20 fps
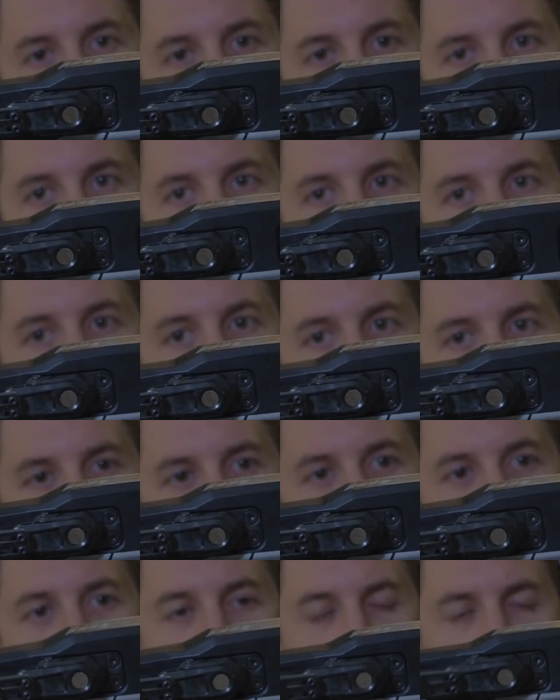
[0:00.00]
on their
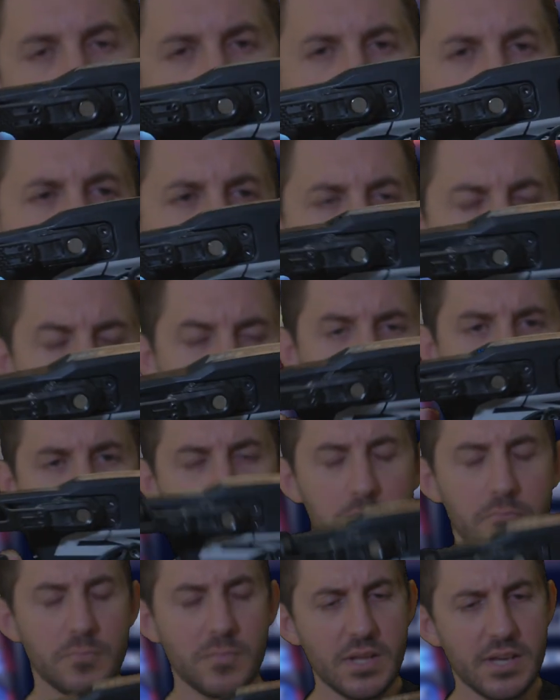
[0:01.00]
widest setting.
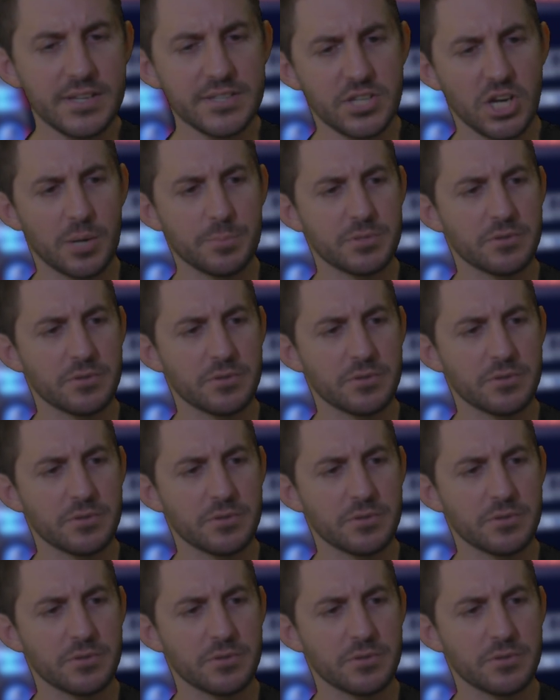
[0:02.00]
In terms